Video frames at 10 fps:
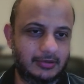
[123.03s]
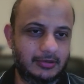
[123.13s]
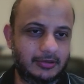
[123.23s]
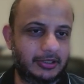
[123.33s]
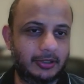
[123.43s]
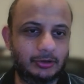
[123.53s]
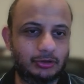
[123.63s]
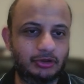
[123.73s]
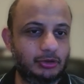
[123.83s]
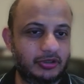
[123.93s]

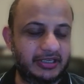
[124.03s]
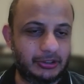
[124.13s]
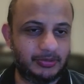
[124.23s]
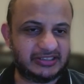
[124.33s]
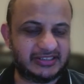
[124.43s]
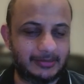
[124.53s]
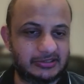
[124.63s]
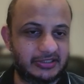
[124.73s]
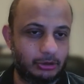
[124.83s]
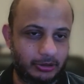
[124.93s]
You don't need to be a
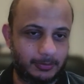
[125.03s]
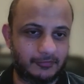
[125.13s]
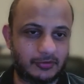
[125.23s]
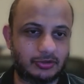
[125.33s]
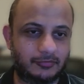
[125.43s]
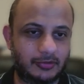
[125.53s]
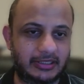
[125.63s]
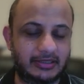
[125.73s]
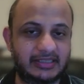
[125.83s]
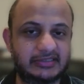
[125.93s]
cybersecurity professional for
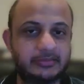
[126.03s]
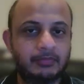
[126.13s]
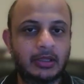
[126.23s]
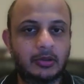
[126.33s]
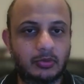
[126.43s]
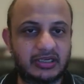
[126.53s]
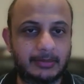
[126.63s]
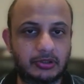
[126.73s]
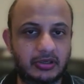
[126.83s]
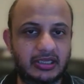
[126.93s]
that, guys. What I'm talking